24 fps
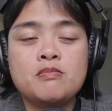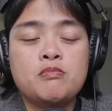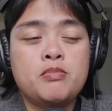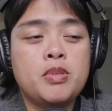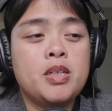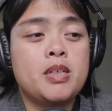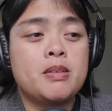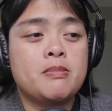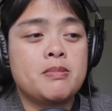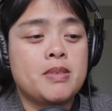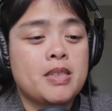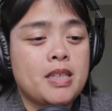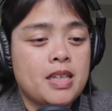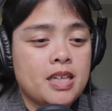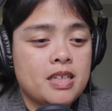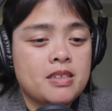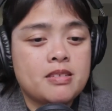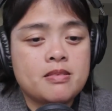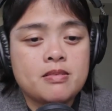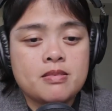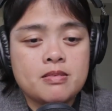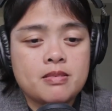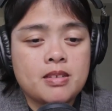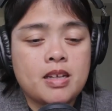But
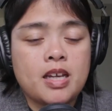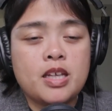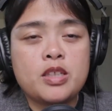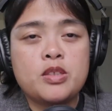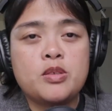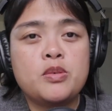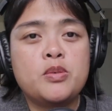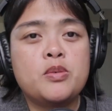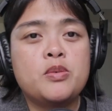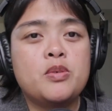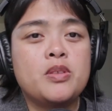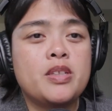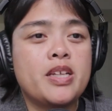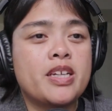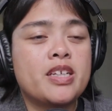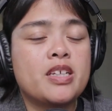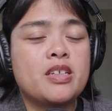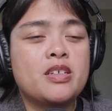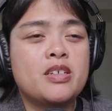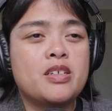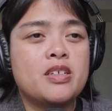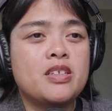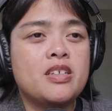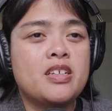I do like
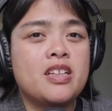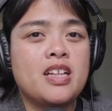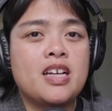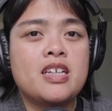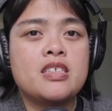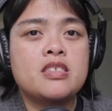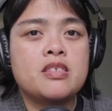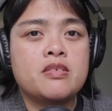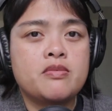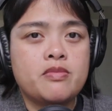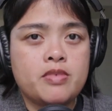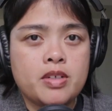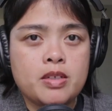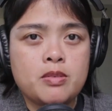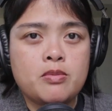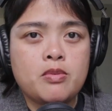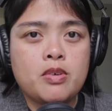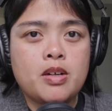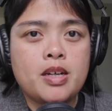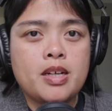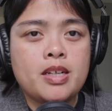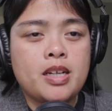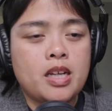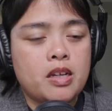a good glass of red
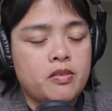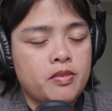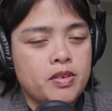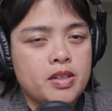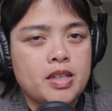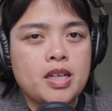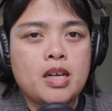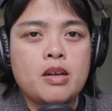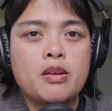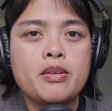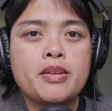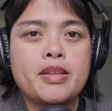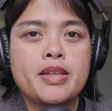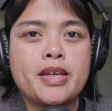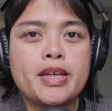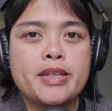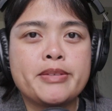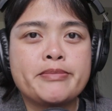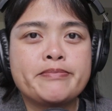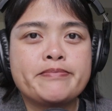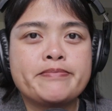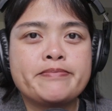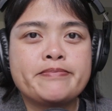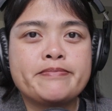wine every now and
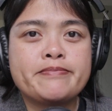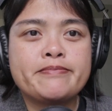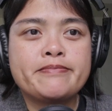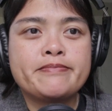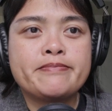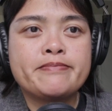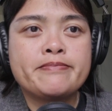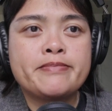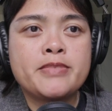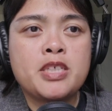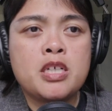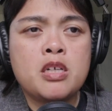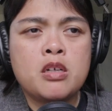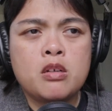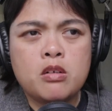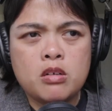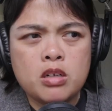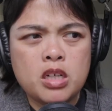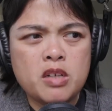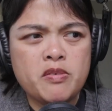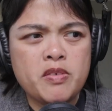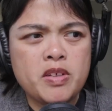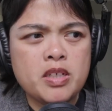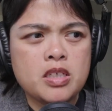then.
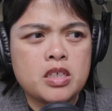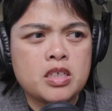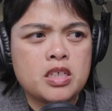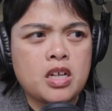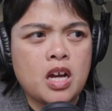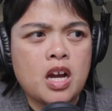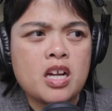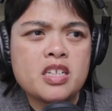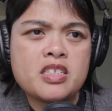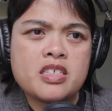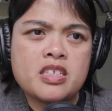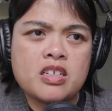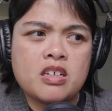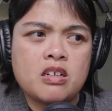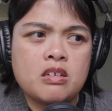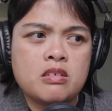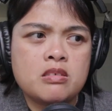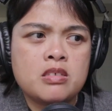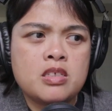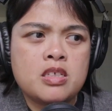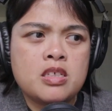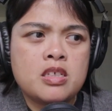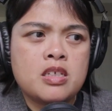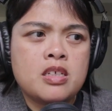Or even a
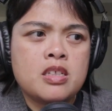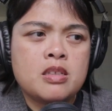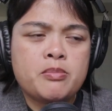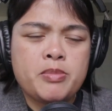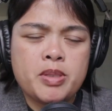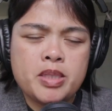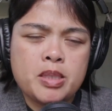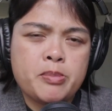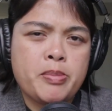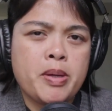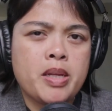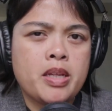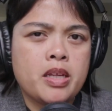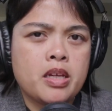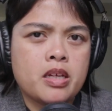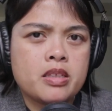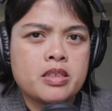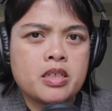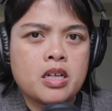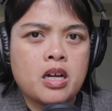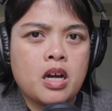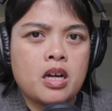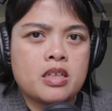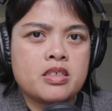cocktail, but depending
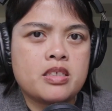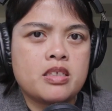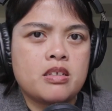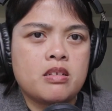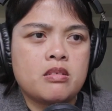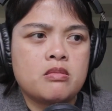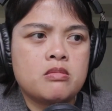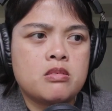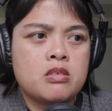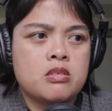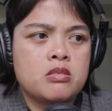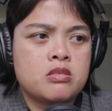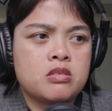on the cocktail.